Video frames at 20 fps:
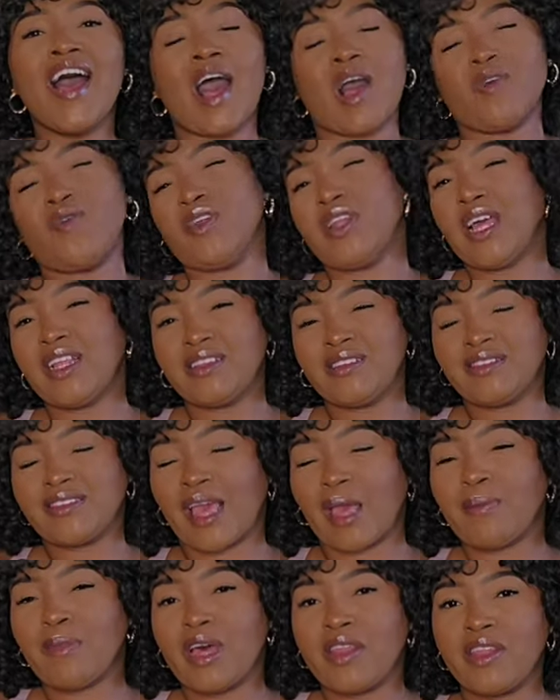I feel like this
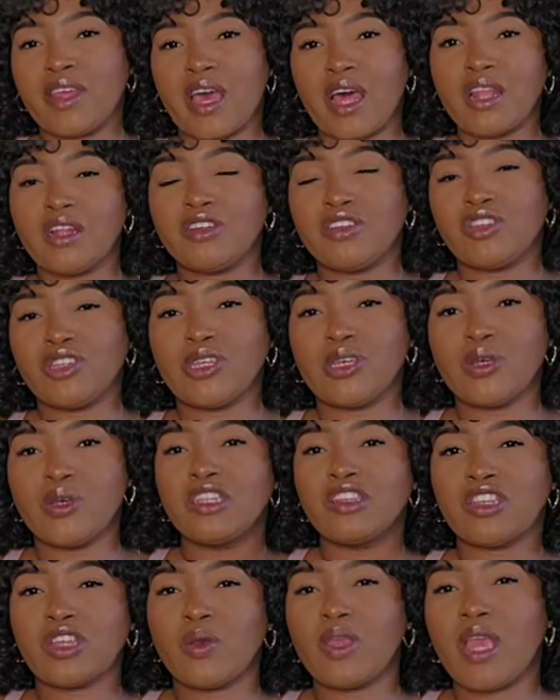came in other colors
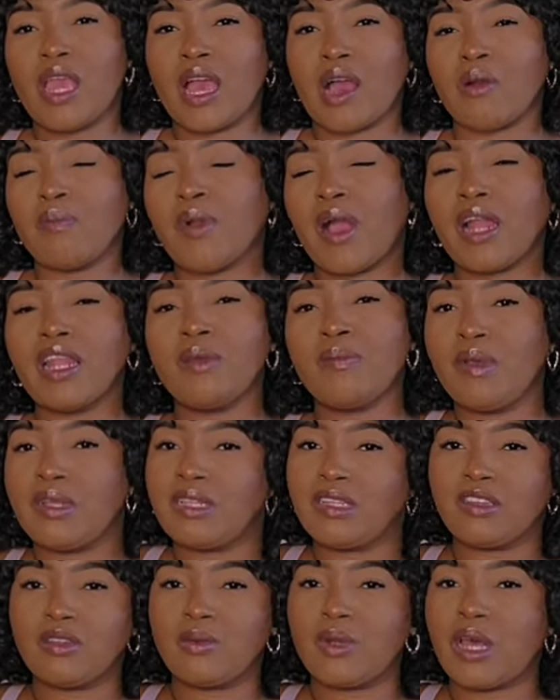too. So yeah, I'll probably pick
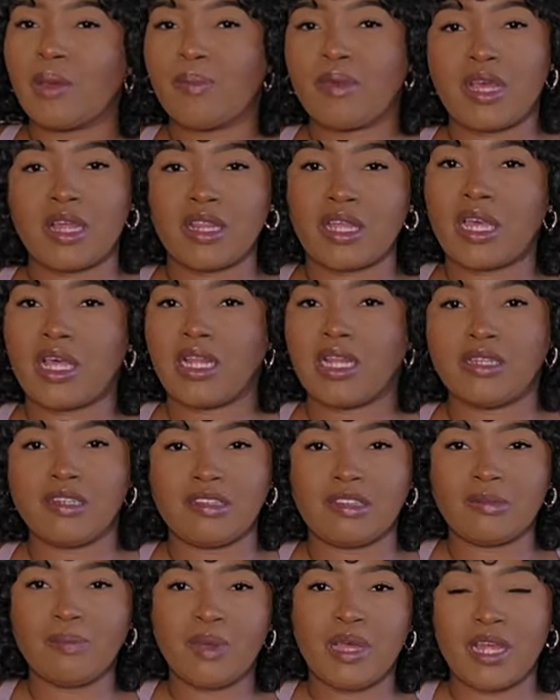this one up in other
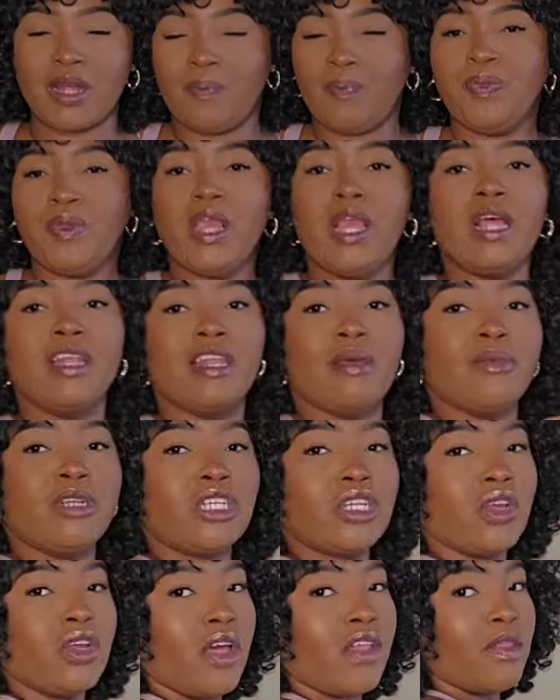colors. But let me
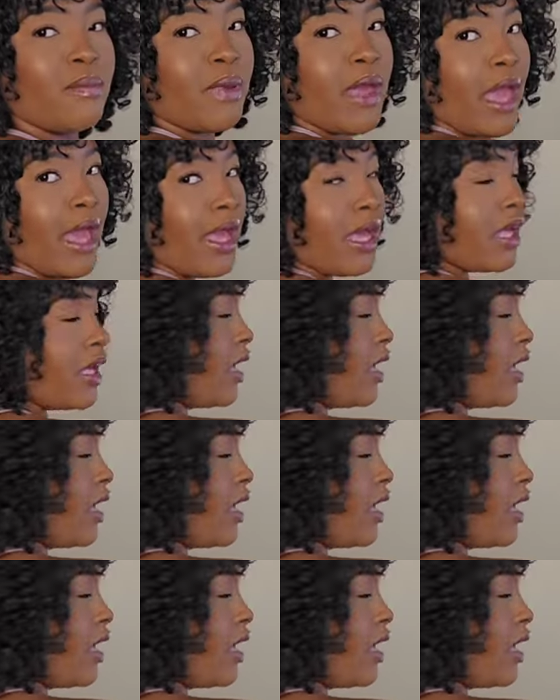show y'all the back.